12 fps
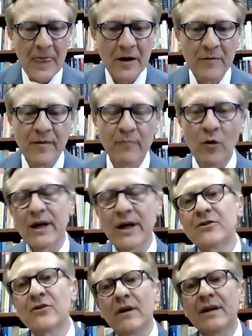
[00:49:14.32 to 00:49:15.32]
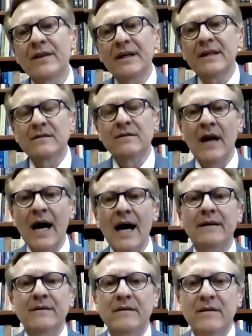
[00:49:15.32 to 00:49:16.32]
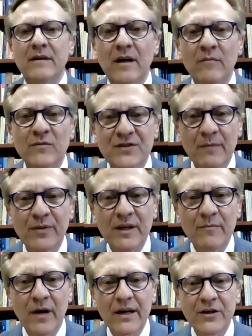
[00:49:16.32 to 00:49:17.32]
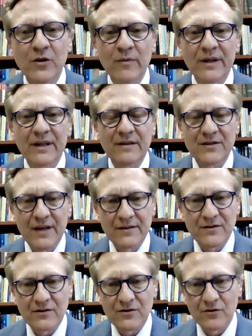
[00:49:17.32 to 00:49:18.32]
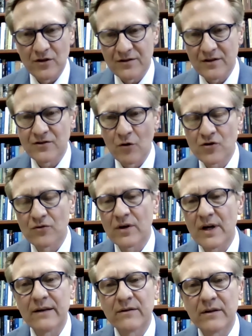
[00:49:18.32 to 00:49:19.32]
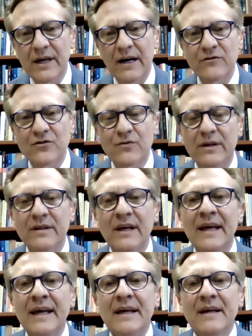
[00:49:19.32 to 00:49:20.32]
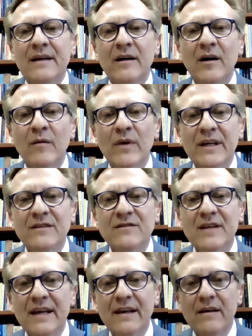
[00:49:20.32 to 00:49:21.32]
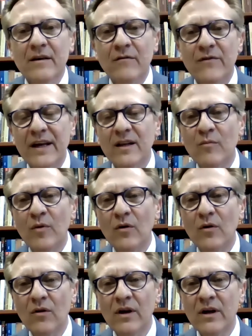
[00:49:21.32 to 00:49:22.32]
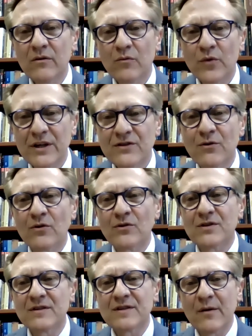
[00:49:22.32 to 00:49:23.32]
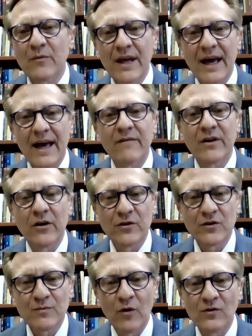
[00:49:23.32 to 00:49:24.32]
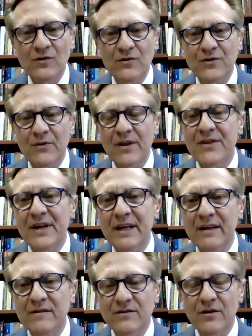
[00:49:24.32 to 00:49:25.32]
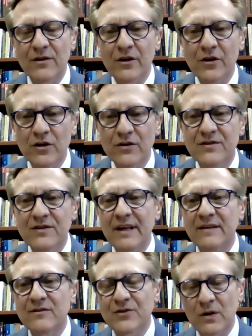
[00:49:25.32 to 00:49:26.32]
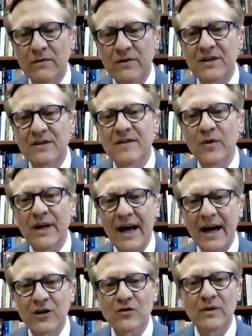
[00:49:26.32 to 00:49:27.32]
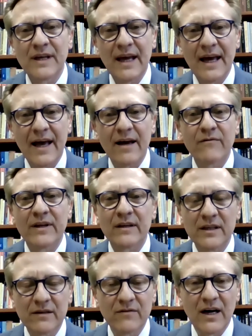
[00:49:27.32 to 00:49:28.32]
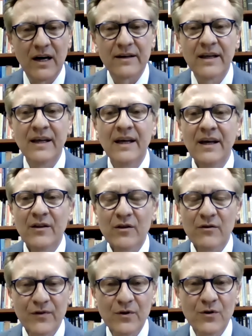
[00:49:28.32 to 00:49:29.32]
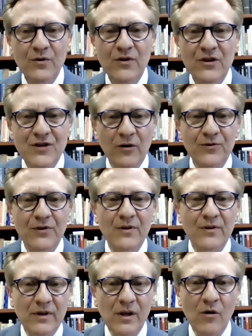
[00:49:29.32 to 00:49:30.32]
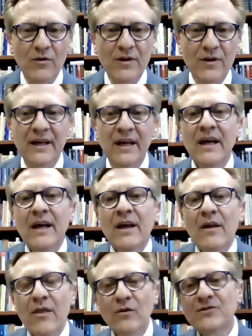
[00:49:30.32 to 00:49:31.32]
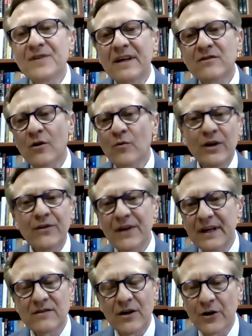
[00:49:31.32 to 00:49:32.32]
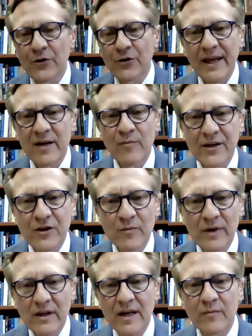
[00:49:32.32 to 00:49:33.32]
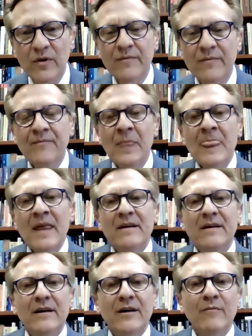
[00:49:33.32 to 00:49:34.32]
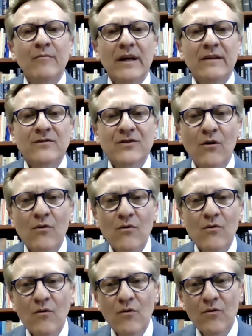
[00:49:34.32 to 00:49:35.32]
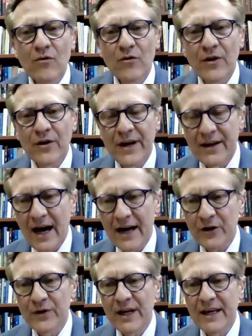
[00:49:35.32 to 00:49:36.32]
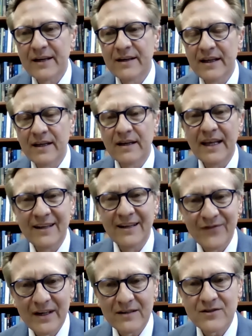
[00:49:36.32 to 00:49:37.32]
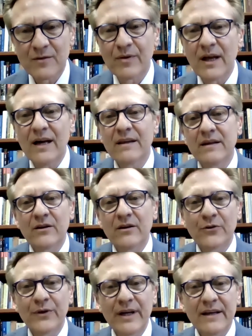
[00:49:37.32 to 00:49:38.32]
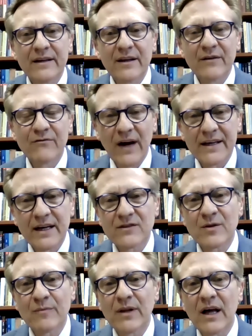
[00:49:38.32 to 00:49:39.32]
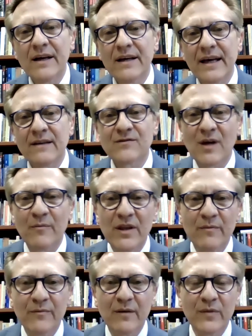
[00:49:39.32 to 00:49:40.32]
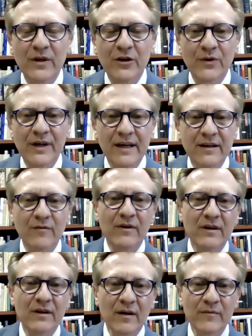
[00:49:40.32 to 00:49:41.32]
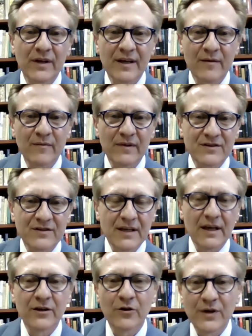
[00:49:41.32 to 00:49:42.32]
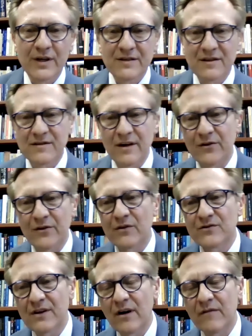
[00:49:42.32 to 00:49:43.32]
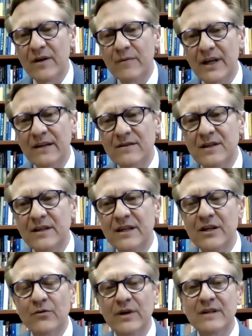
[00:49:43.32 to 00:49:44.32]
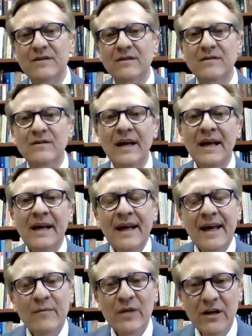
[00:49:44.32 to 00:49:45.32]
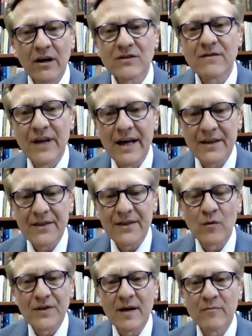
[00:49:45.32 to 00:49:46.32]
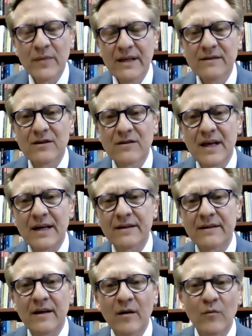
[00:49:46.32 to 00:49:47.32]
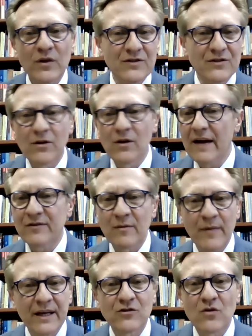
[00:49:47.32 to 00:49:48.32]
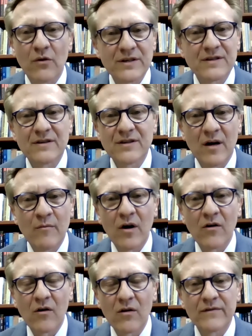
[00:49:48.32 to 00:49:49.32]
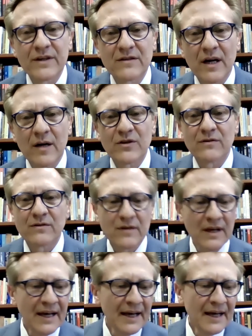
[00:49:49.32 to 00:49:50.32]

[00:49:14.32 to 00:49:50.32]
Um, but what I do, I think is not simply by human consensus, so just a social con construct, is the available resources that we have at our disposal. So the things, so the goods and services that we actually have and live on, the food, the shelter, the clothing, those things are real things that are created by human labor. Um, and so they're not created in infinite supply, they are created in finite supply, and some of them can be created, um, can see increases, and others of them can see decreases. And because of that, I think what that means is that um, we still have to make choices among all of these options.